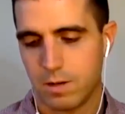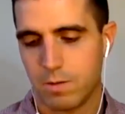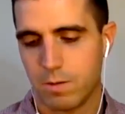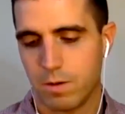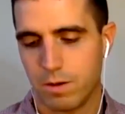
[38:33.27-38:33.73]

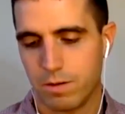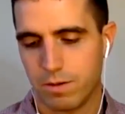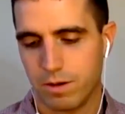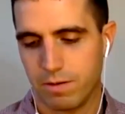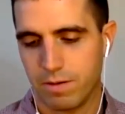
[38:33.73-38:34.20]
1,
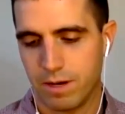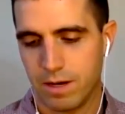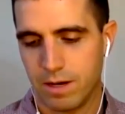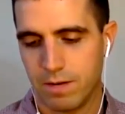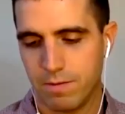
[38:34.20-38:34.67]
3,
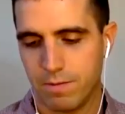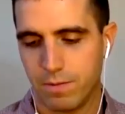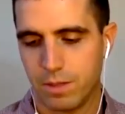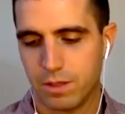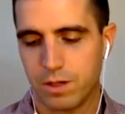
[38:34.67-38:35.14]
5.
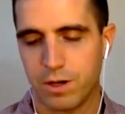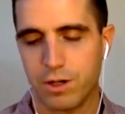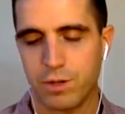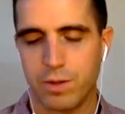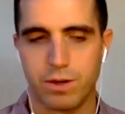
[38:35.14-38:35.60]

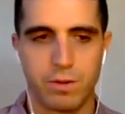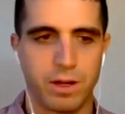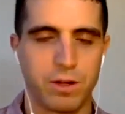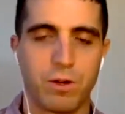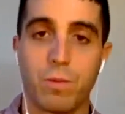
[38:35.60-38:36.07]
Discouragement. Do we
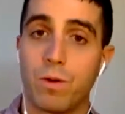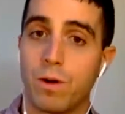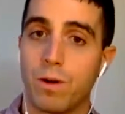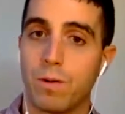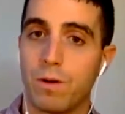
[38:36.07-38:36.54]
need to know
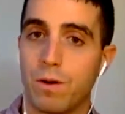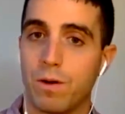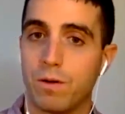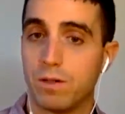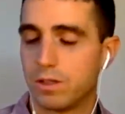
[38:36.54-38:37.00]
more?
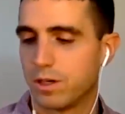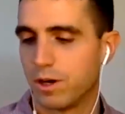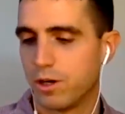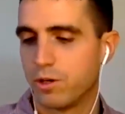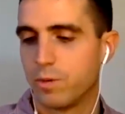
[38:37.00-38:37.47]
No.
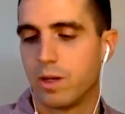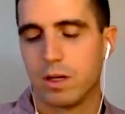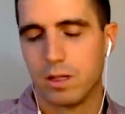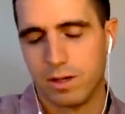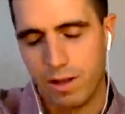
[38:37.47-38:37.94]
Discouragement.
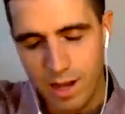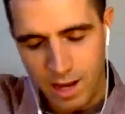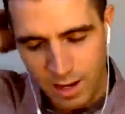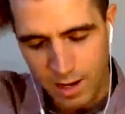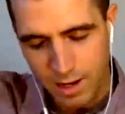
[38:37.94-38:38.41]
Clear
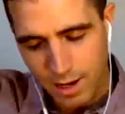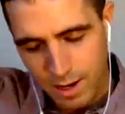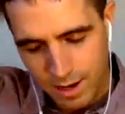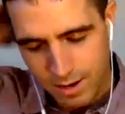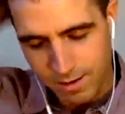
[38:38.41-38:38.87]
that.
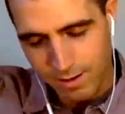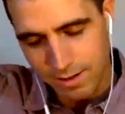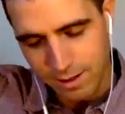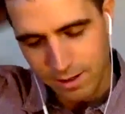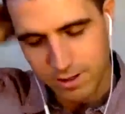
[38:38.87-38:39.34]

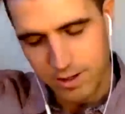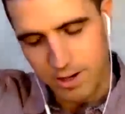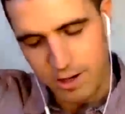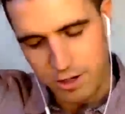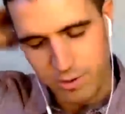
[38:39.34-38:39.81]
Releasing
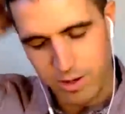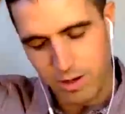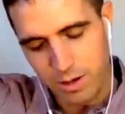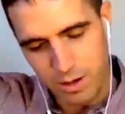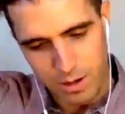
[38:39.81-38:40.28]

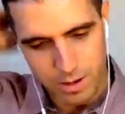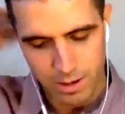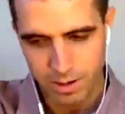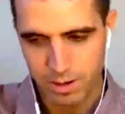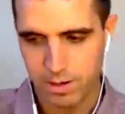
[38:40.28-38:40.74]
discouragement.
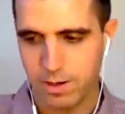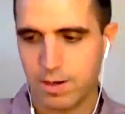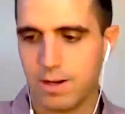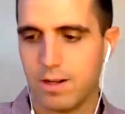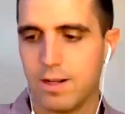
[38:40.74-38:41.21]

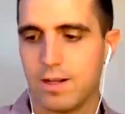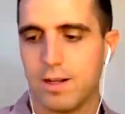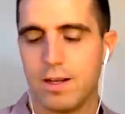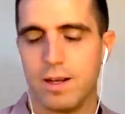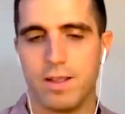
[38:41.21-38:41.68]

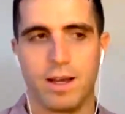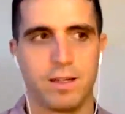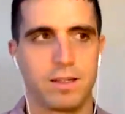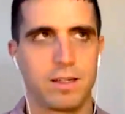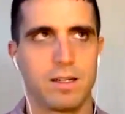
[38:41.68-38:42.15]
And that
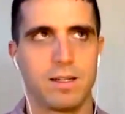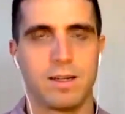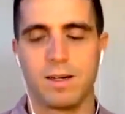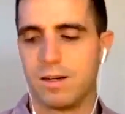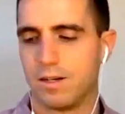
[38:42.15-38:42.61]
is
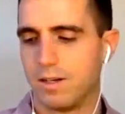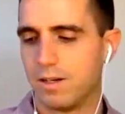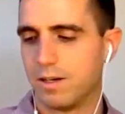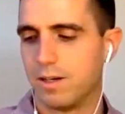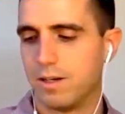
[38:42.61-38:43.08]
cleared.
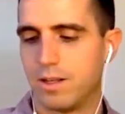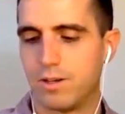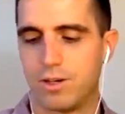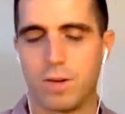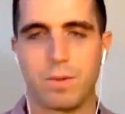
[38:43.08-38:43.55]
Good. Another
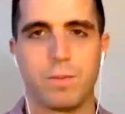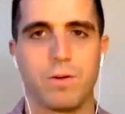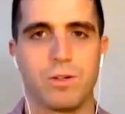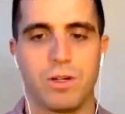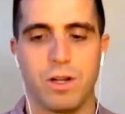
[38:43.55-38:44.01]
trapped
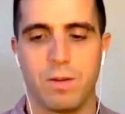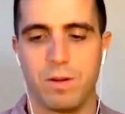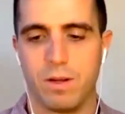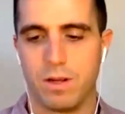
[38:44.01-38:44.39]
emotion, Debbie.